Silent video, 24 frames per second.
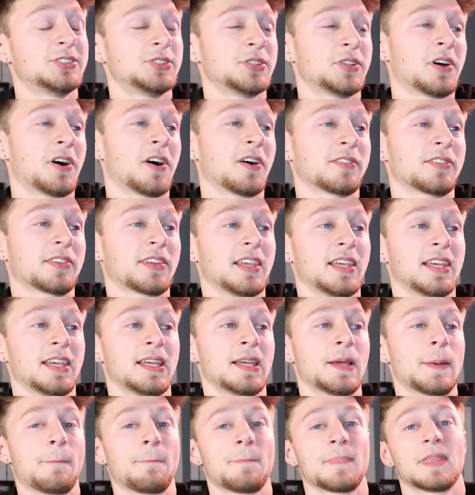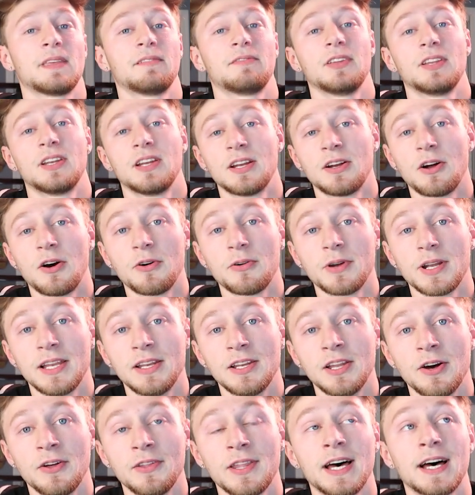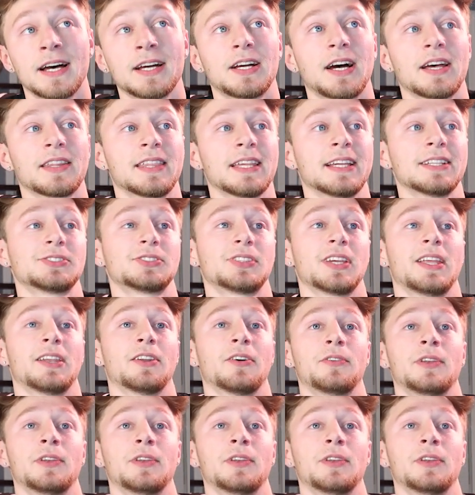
Janoski. If you didn't already know that, I think Shane